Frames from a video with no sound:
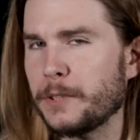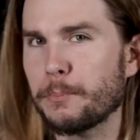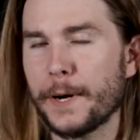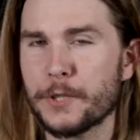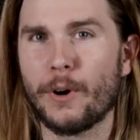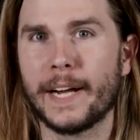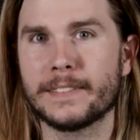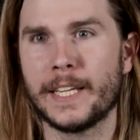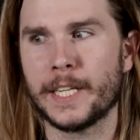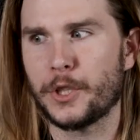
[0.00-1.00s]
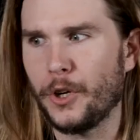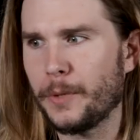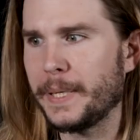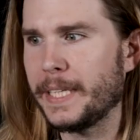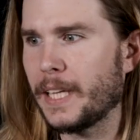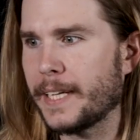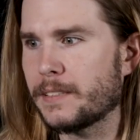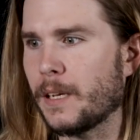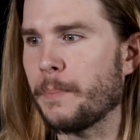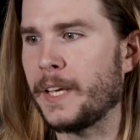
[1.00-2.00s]
is pressurized, then it could be like
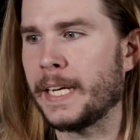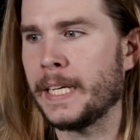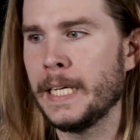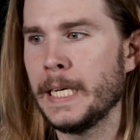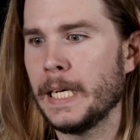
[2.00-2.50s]
something